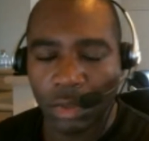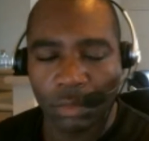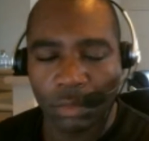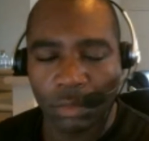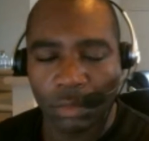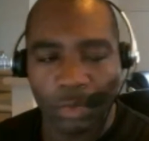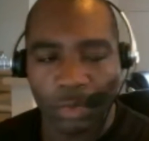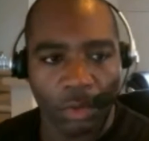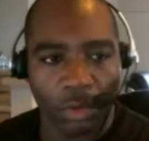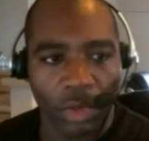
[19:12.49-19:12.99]

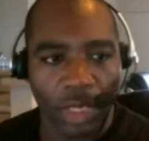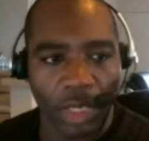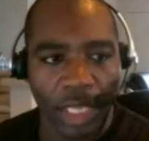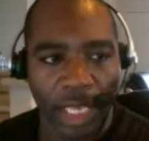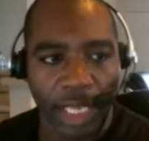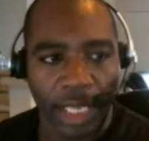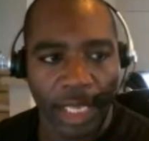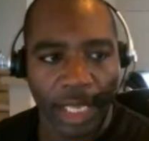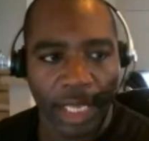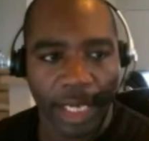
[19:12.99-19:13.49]
when they're on
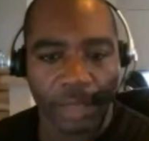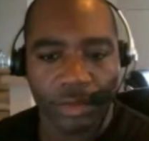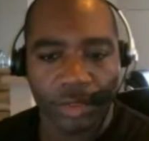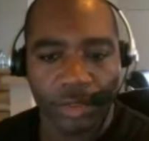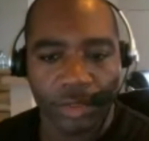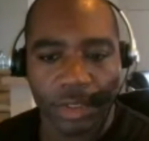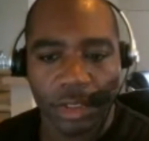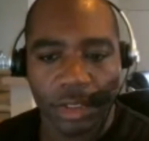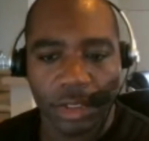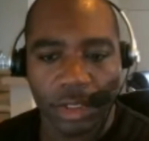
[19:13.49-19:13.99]

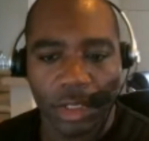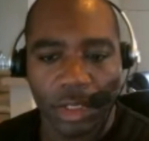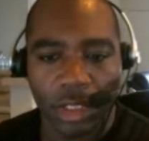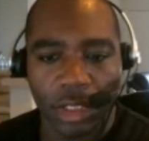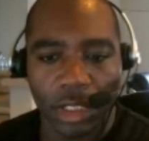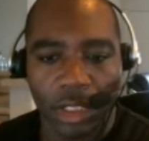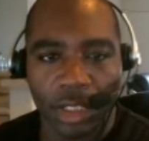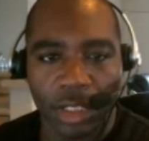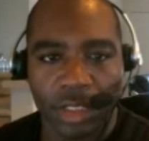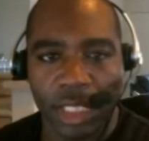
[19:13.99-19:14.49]
Hangouts
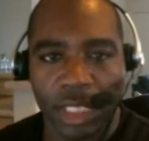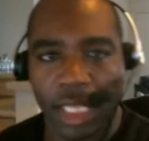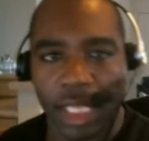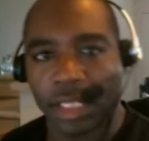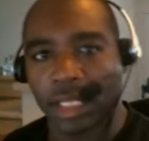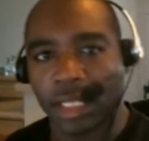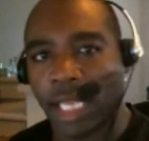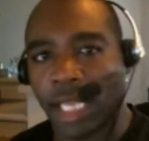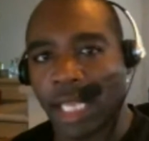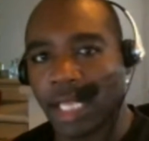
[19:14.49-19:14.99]
is
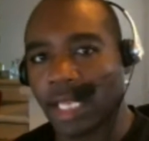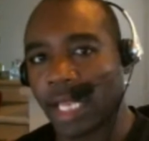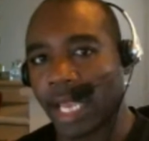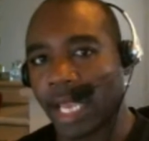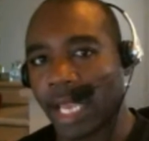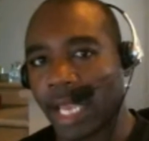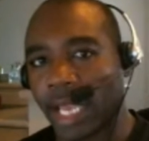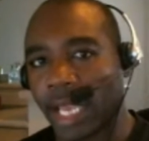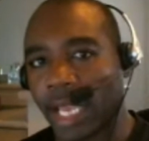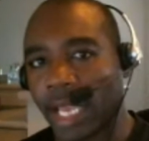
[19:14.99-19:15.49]
that they can
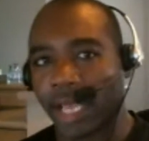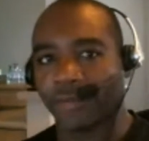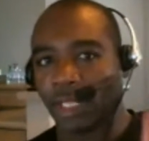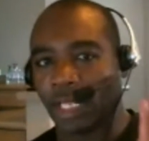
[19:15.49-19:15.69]
have